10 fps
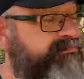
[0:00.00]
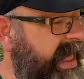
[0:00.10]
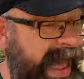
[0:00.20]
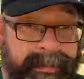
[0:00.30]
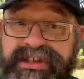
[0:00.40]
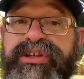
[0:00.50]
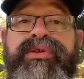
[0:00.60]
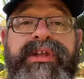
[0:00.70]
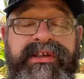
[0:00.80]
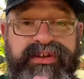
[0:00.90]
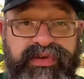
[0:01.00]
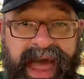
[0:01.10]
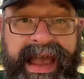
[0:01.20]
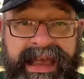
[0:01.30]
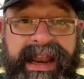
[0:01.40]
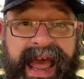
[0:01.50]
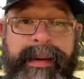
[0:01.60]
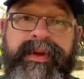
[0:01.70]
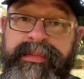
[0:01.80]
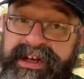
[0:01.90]
Absolutely. So that can
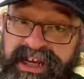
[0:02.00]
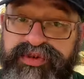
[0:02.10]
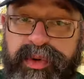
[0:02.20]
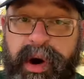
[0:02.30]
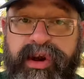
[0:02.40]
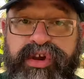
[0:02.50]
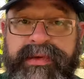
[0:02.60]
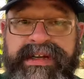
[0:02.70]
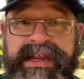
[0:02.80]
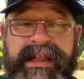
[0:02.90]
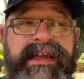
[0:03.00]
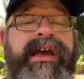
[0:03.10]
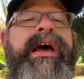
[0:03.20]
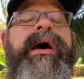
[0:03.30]
happen, but it does require a human to tell it,